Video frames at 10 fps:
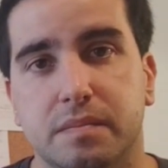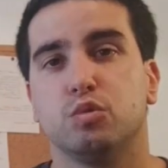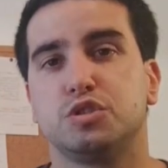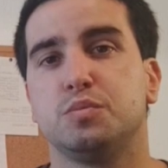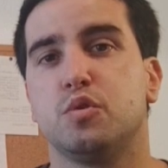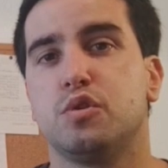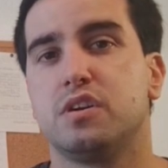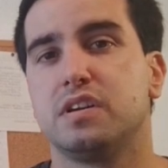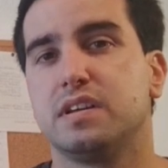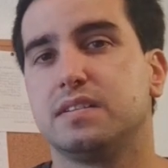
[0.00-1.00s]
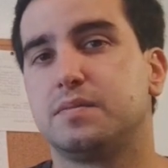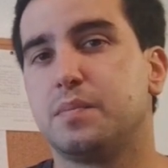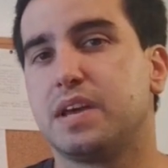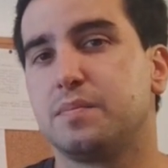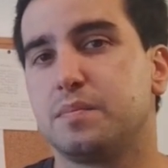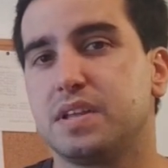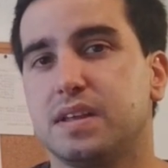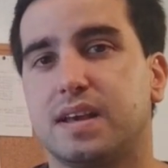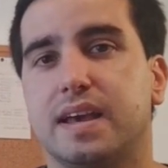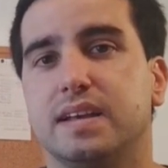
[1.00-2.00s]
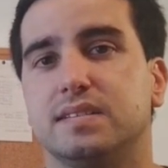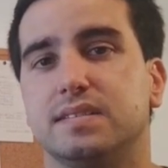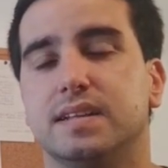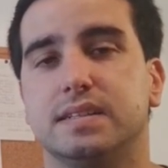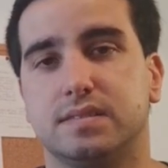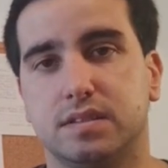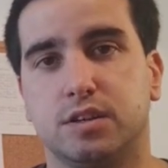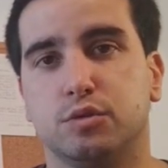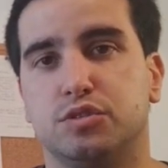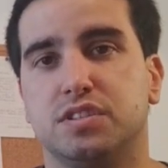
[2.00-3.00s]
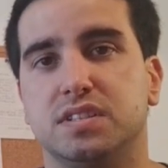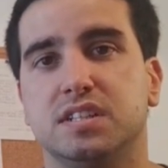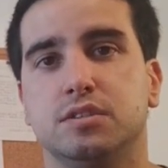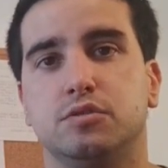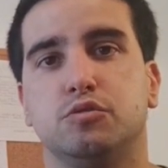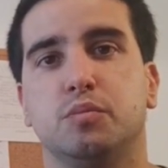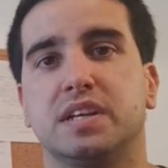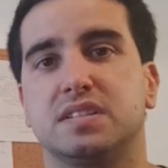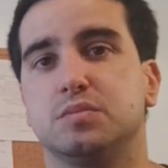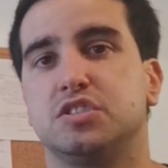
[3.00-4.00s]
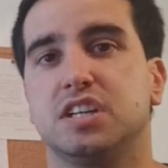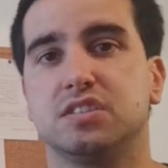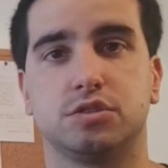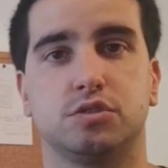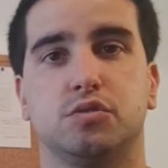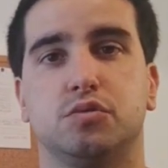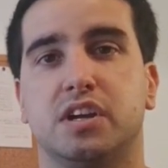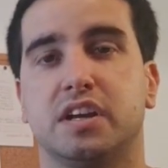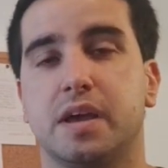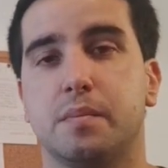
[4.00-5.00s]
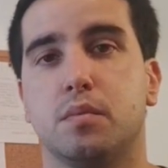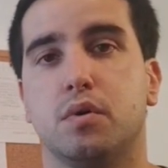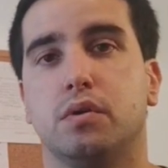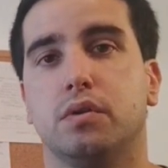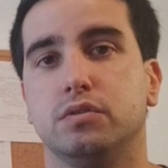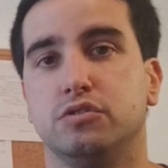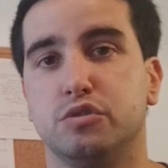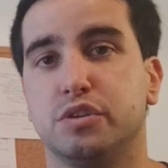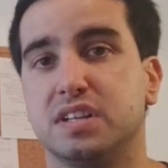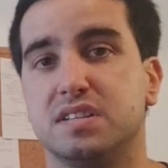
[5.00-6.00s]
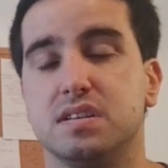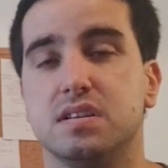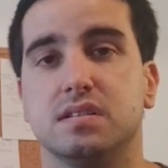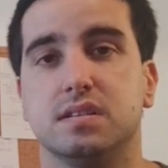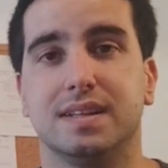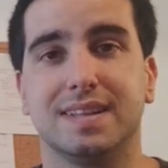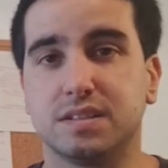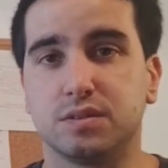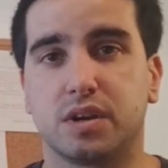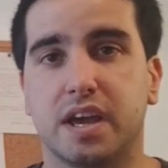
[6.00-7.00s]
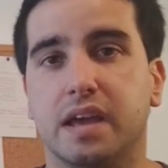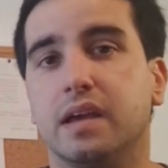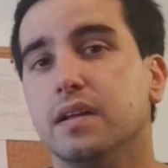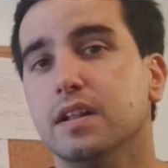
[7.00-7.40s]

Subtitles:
What's more, it may be the case that the coaches need to make some changes to their game model during the season, and that's okay,